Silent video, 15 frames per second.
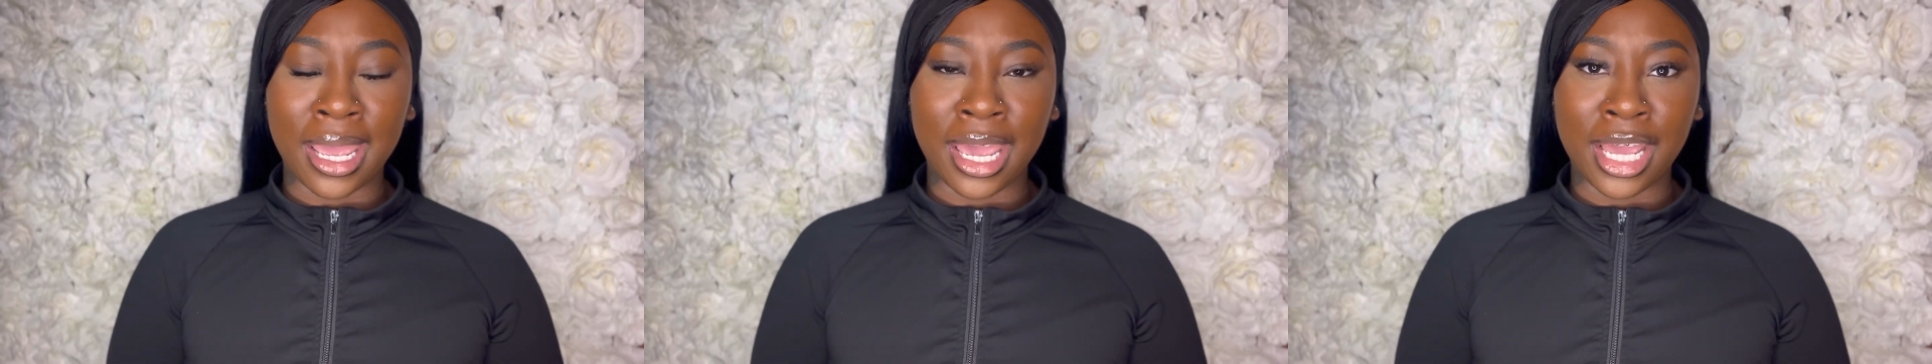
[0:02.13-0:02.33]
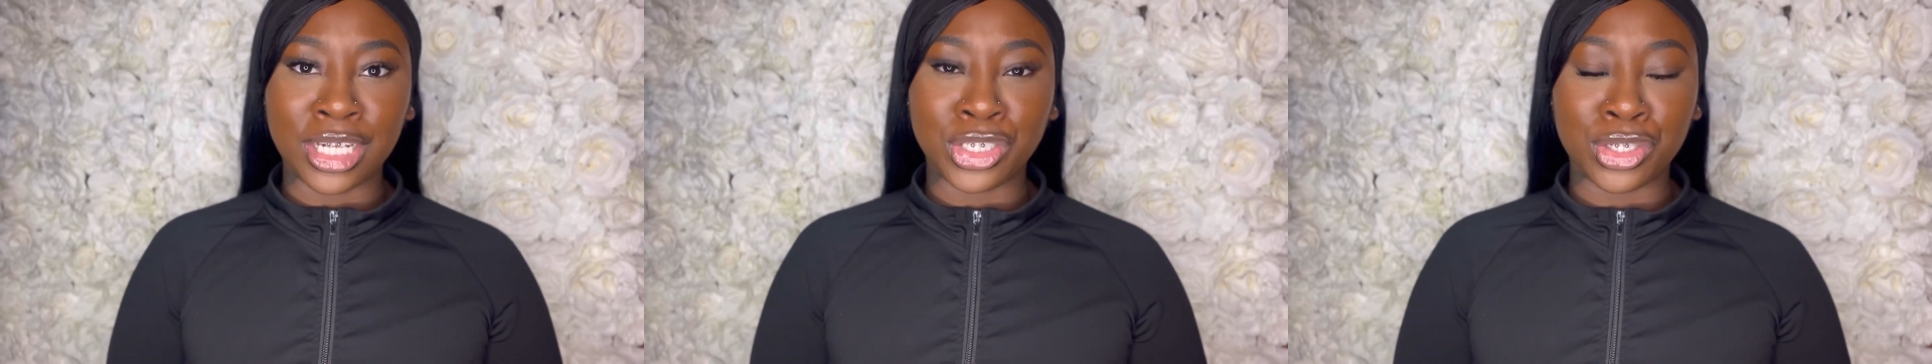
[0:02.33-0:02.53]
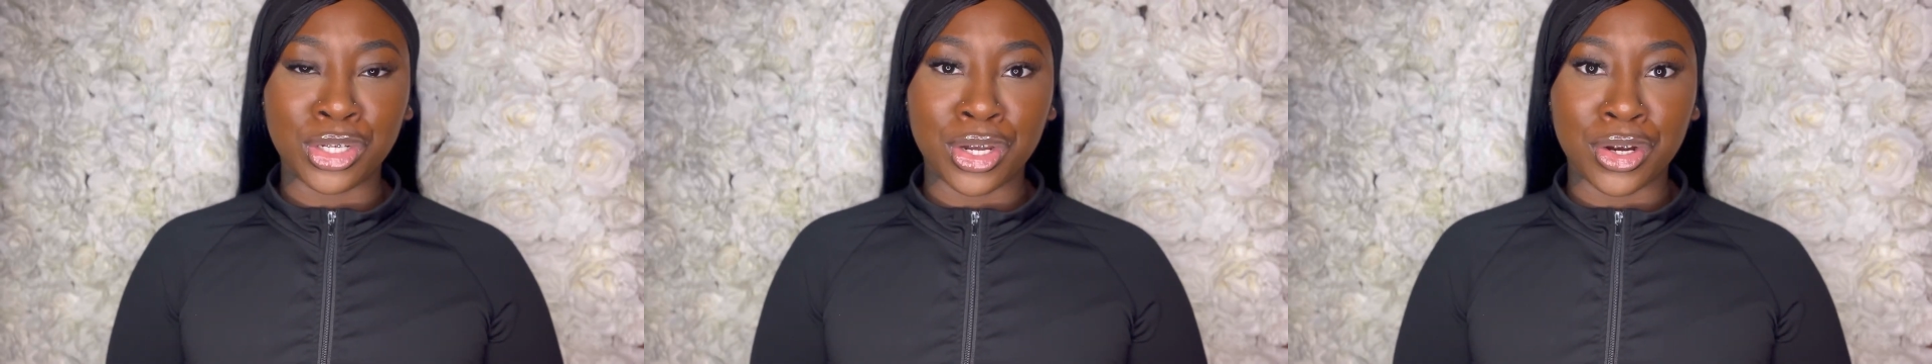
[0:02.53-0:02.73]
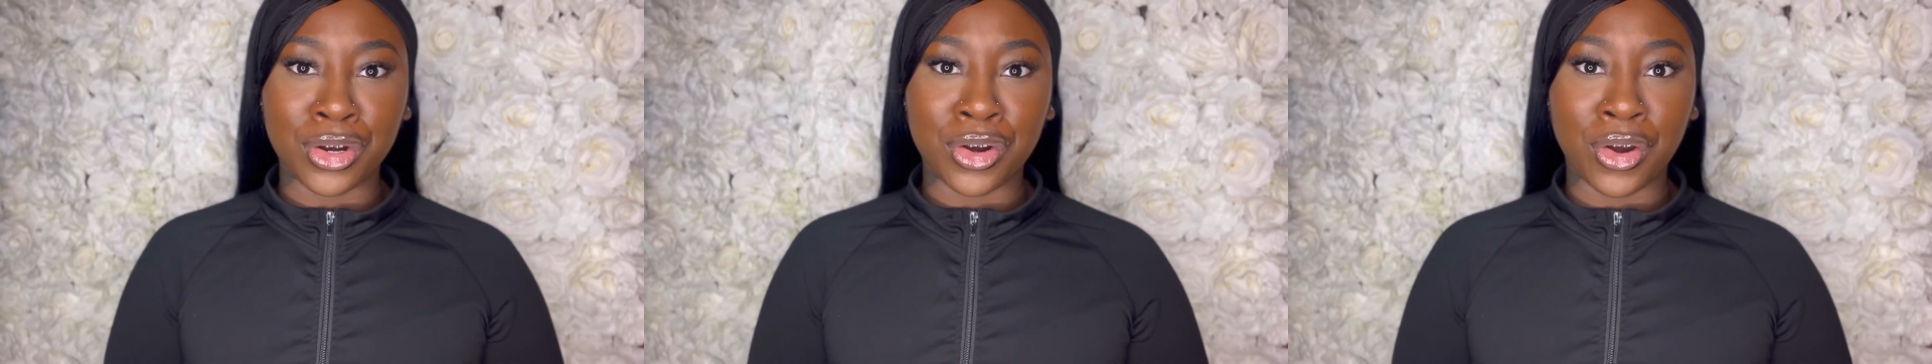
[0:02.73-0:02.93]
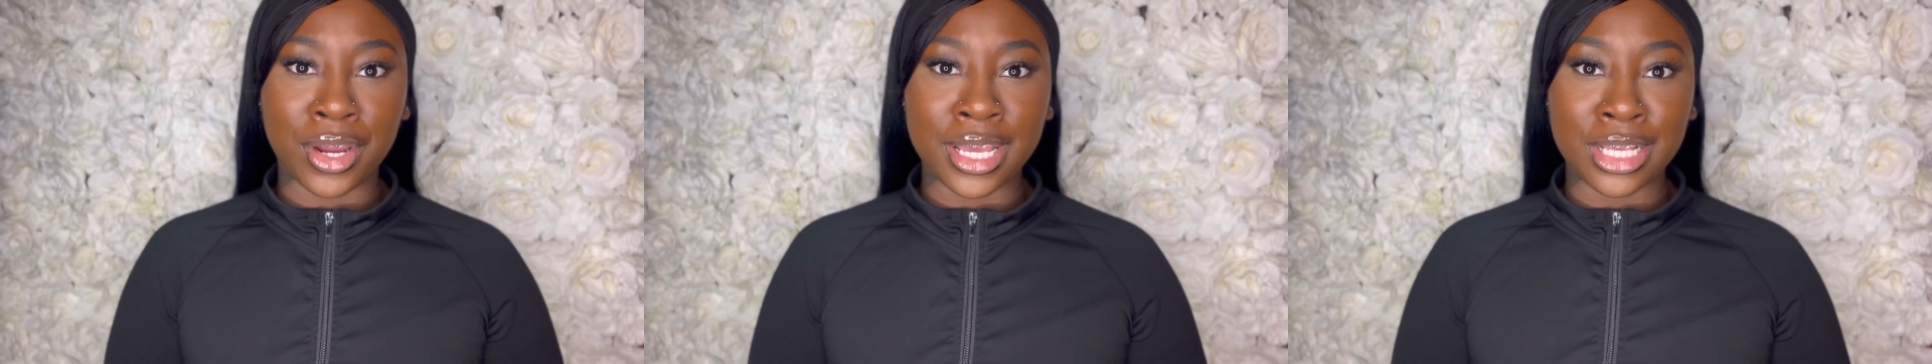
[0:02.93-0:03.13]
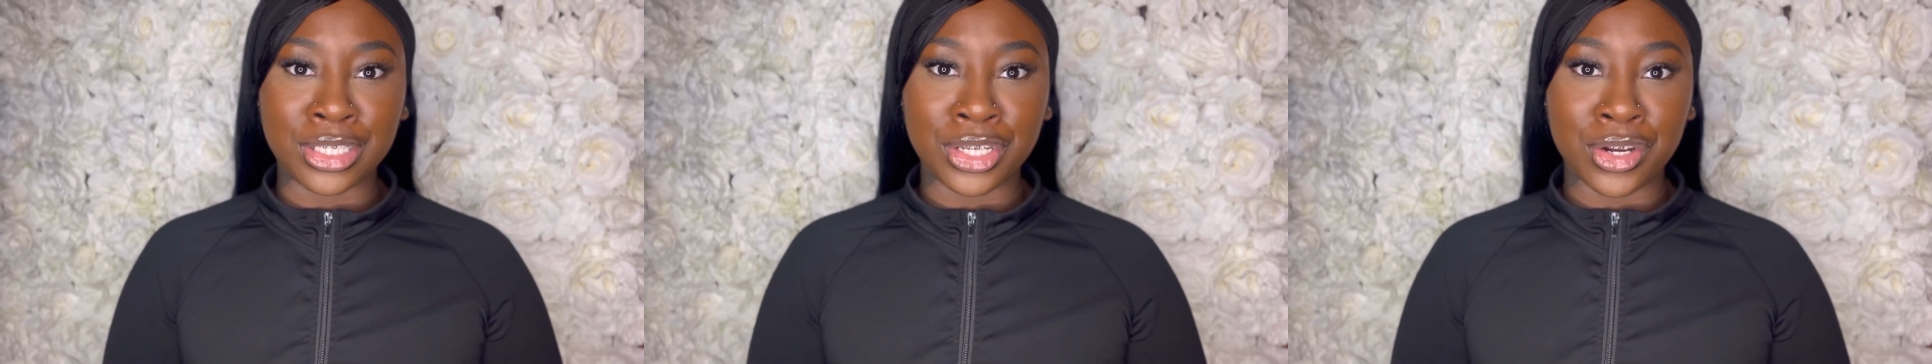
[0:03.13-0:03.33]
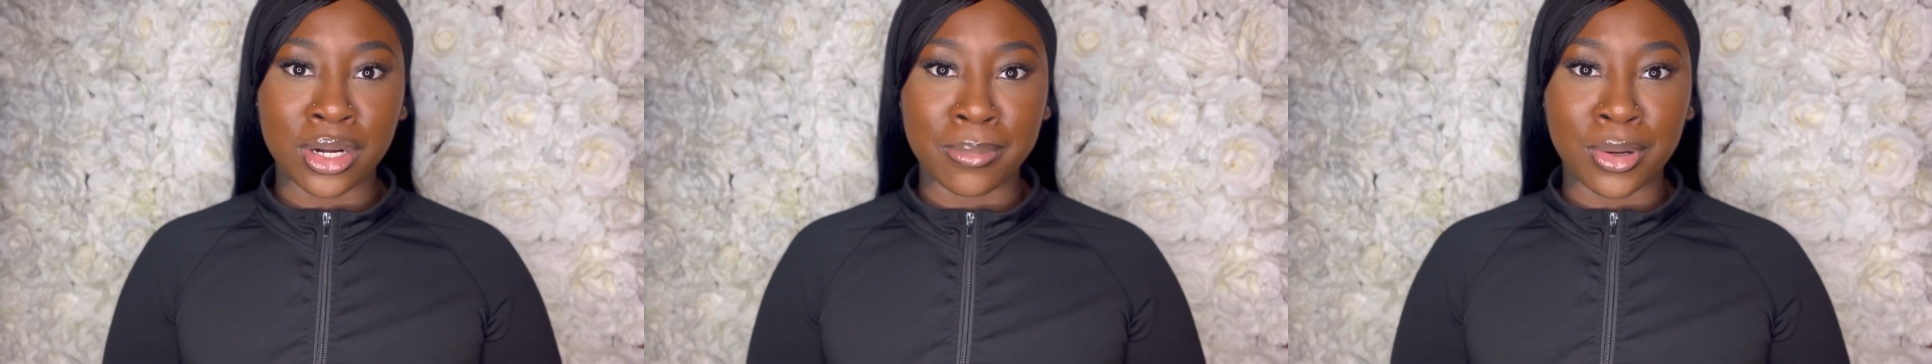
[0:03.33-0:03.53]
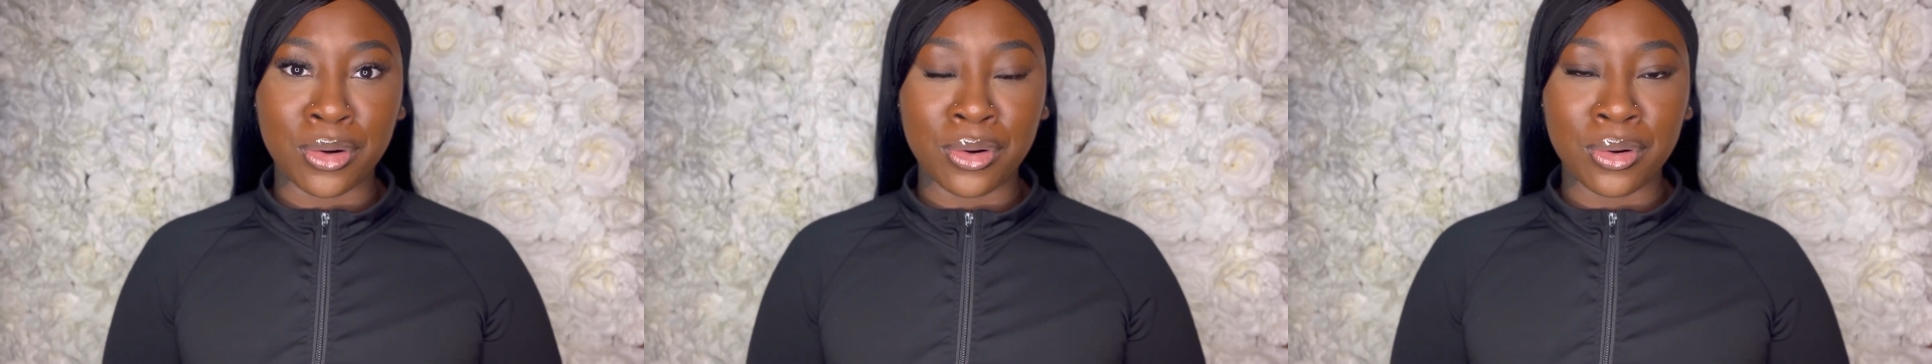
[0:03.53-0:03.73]
age and younger are easier to
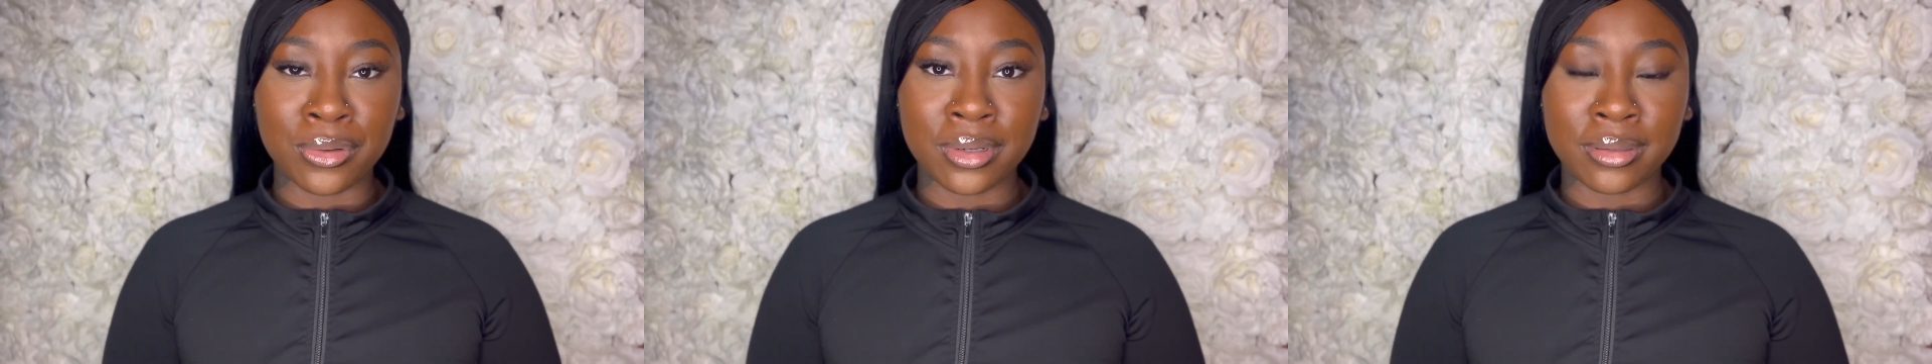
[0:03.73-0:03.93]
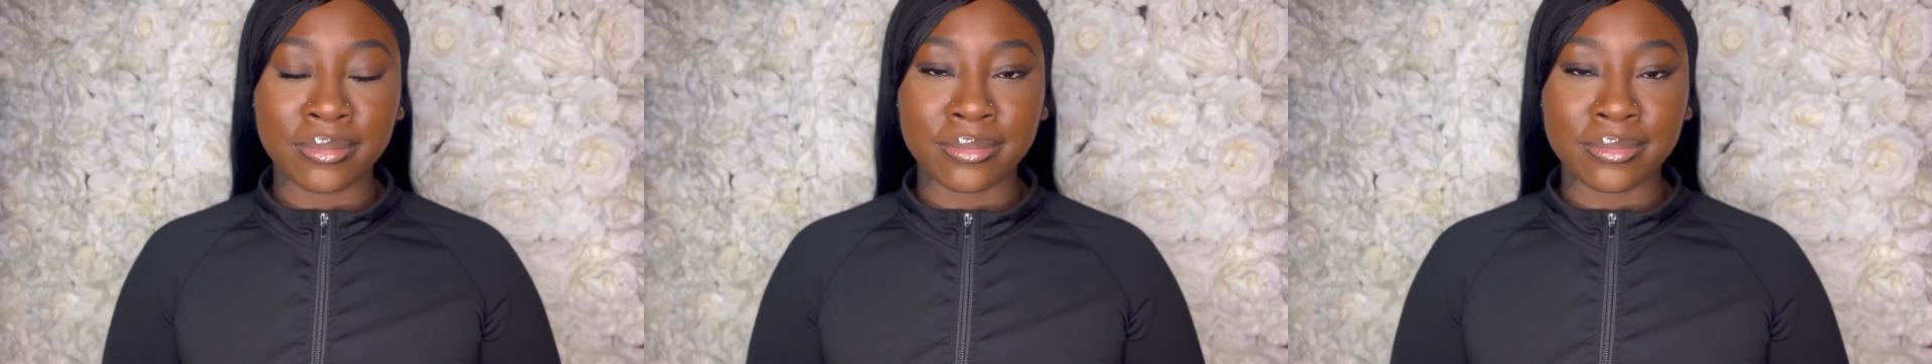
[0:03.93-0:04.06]
mold?